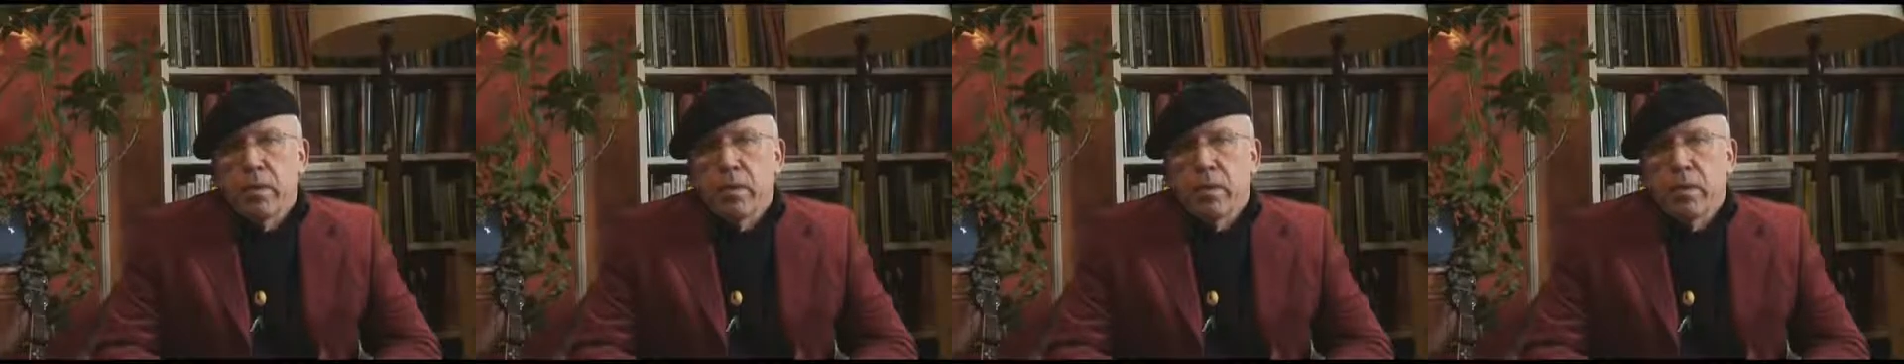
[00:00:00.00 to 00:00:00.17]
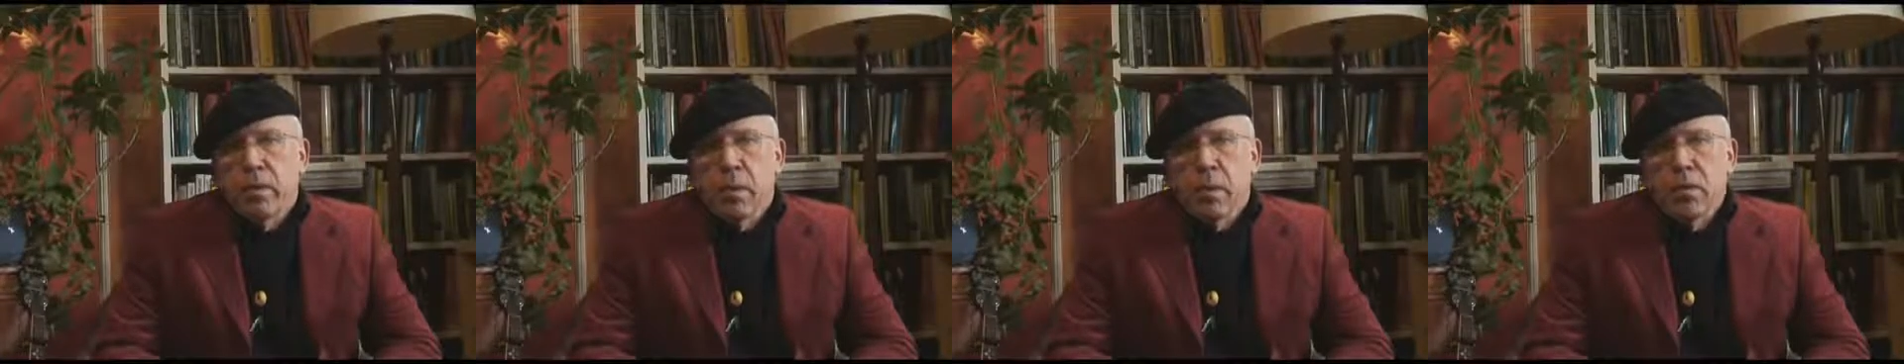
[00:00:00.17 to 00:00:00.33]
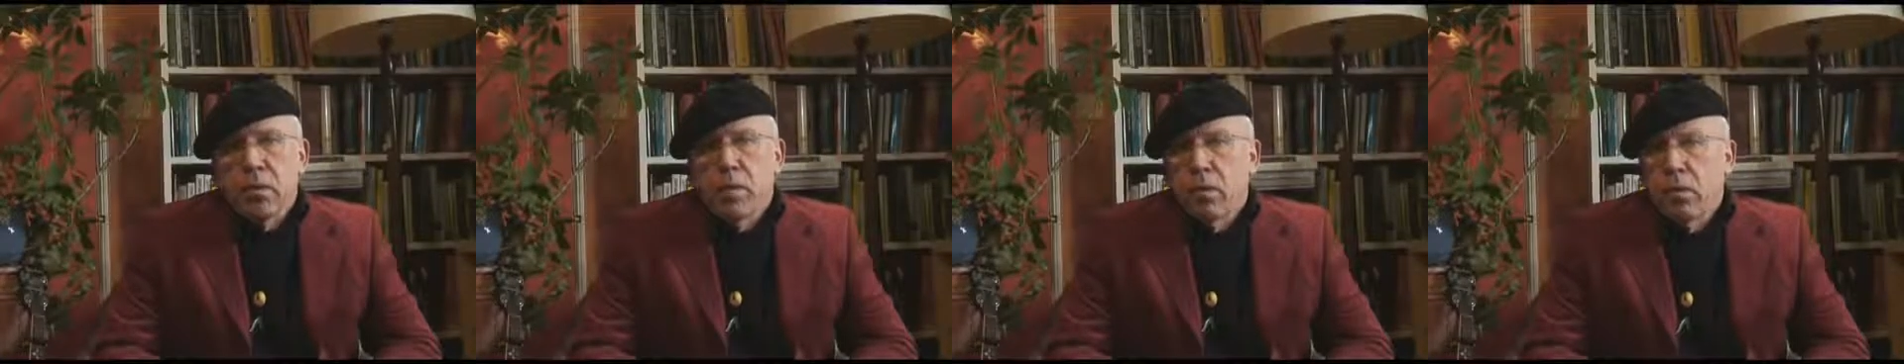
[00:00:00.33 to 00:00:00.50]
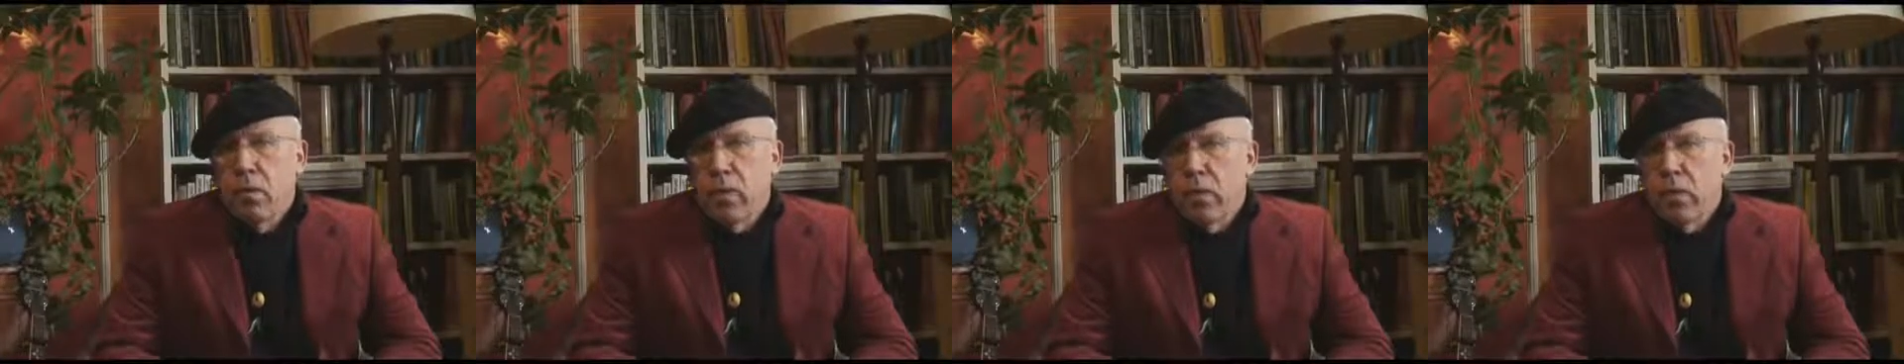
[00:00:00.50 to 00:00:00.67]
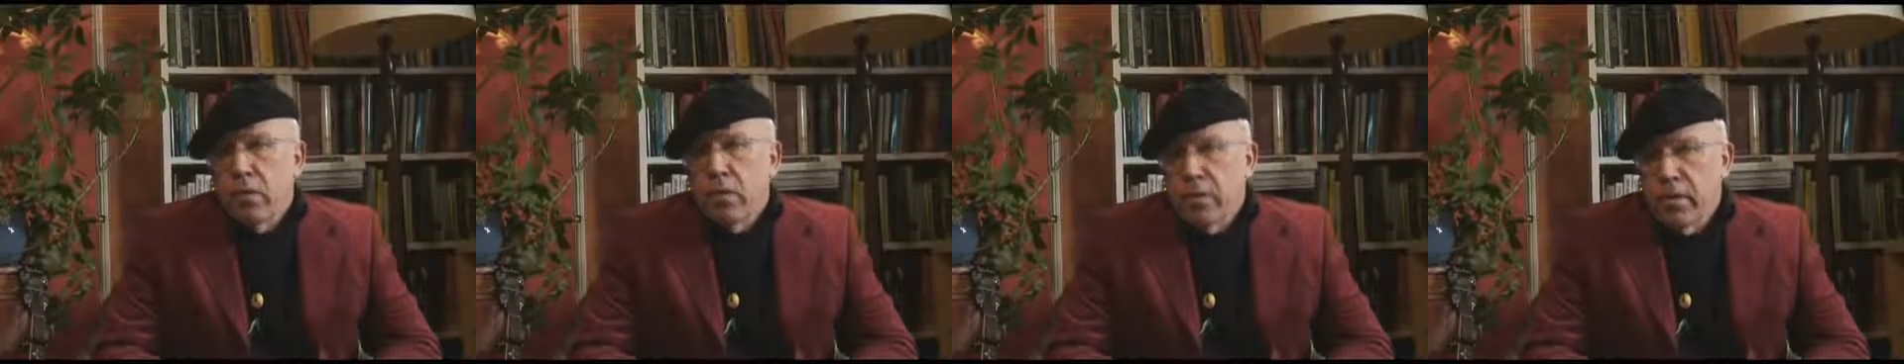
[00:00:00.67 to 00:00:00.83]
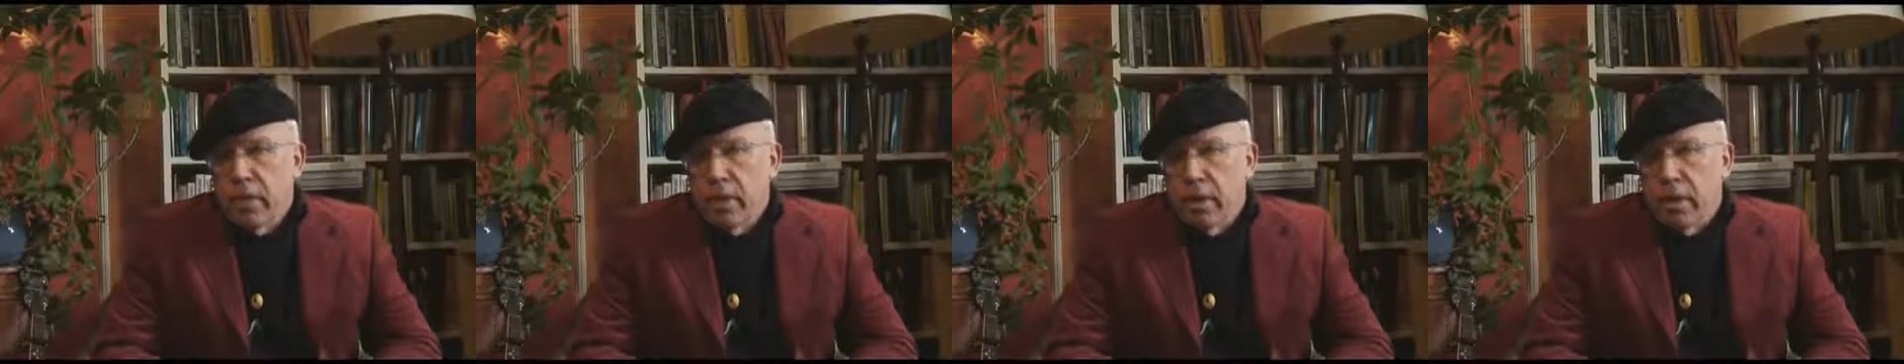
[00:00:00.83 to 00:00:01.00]
So you
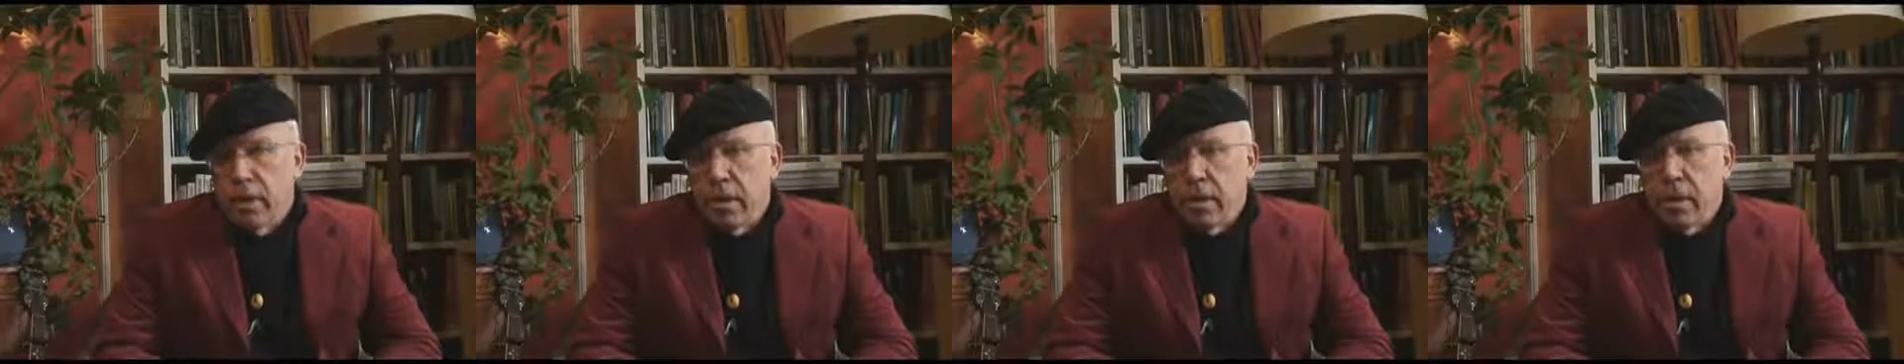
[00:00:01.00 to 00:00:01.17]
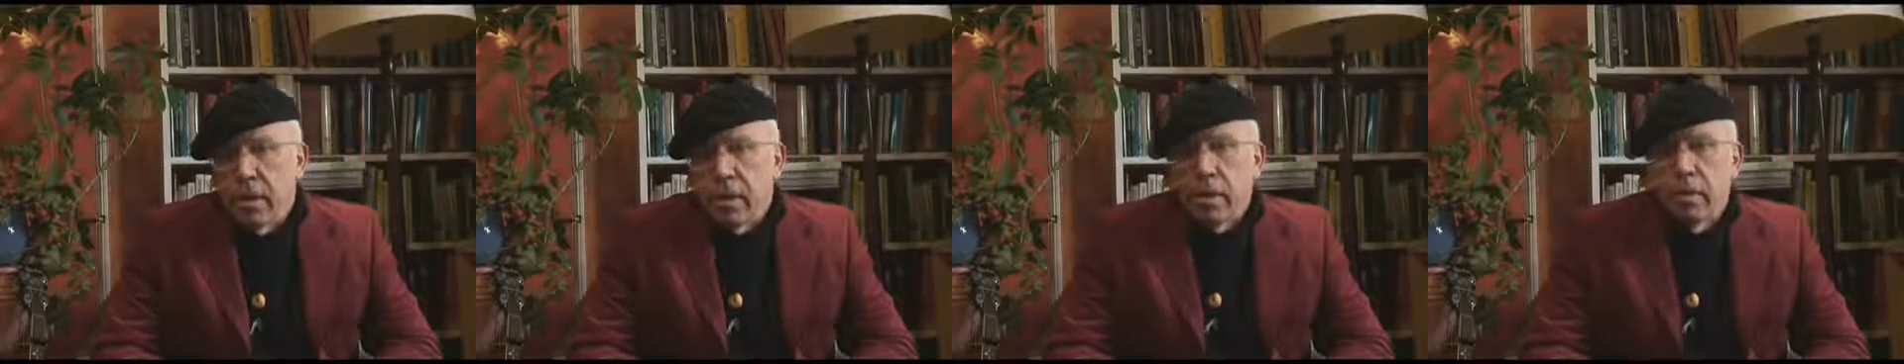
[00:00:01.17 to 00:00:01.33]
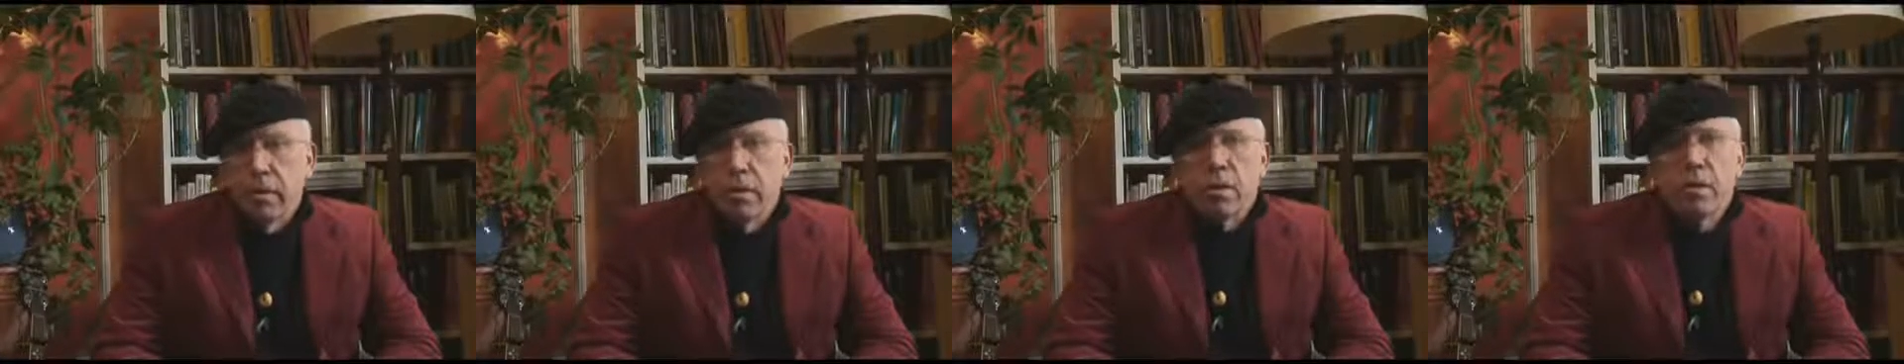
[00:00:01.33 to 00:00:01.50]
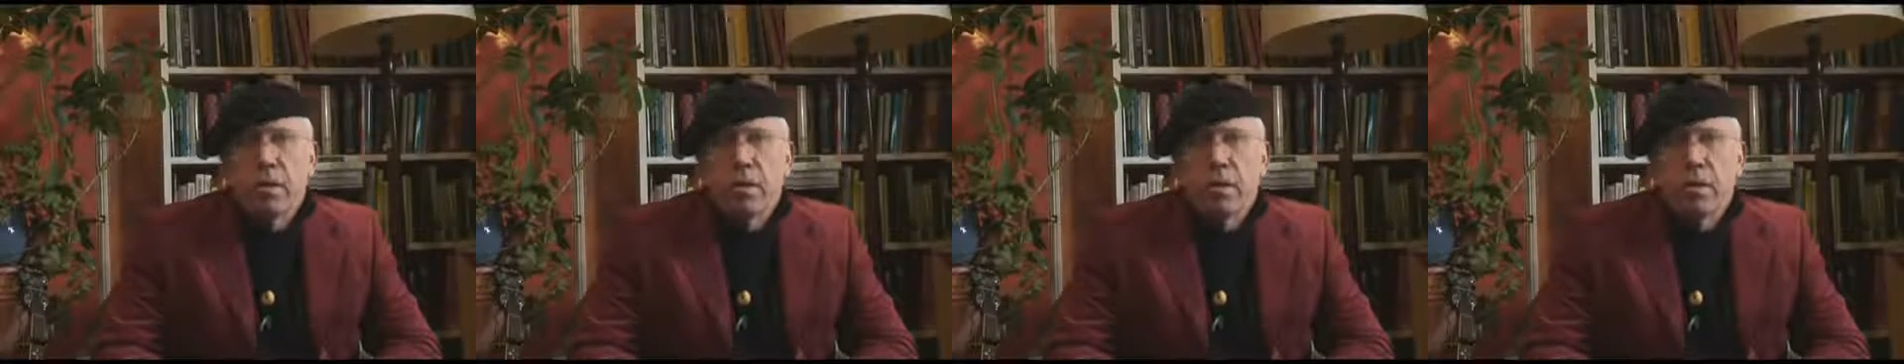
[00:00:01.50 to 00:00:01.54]
can't see it.